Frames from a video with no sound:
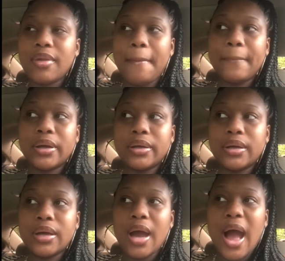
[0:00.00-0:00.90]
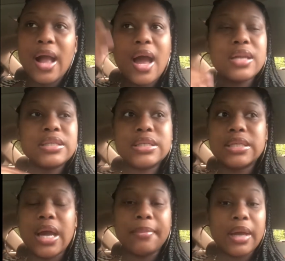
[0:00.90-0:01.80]
But I can honestly
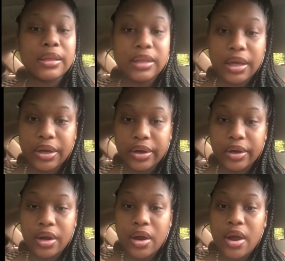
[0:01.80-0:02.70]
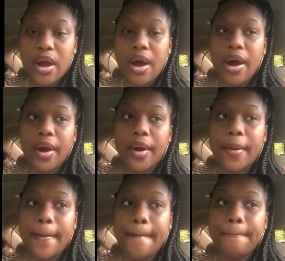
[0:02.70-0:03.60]
say I'm not there.
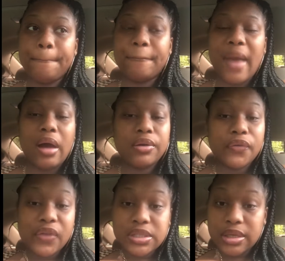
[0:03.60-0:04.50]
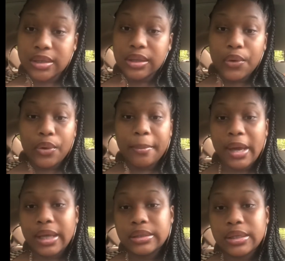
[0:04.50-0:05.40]
I don't know if that's a good thing or a
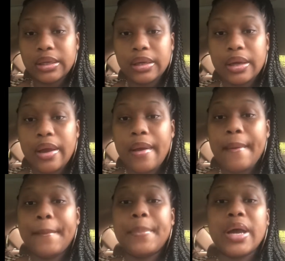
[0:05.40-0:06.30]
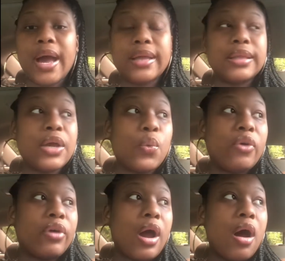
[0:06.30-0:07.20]
bad thing, but I think
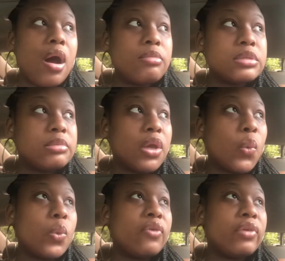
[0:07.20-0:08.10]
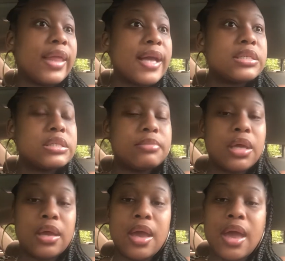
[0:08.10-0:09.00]
what calms me and what relaxes
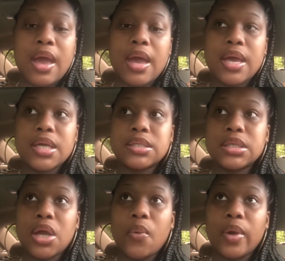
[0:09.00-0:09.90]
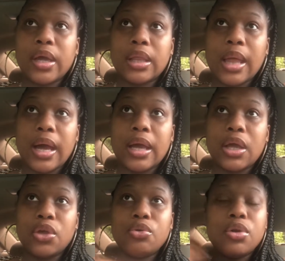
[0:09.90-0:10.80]
me is knowing
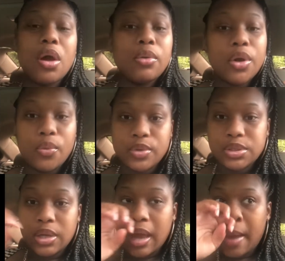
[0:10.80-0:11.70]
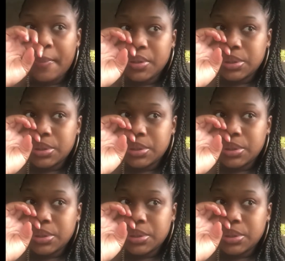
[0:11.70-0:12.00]
like you don't know what's going to happen.